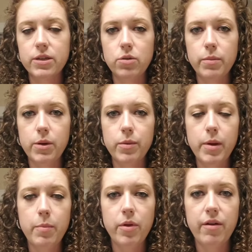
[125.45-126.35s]
I don't meet with
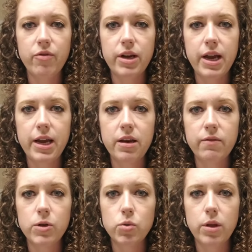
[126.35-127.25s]
people every day
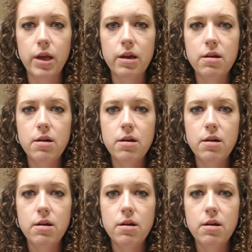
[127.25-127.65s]
individually,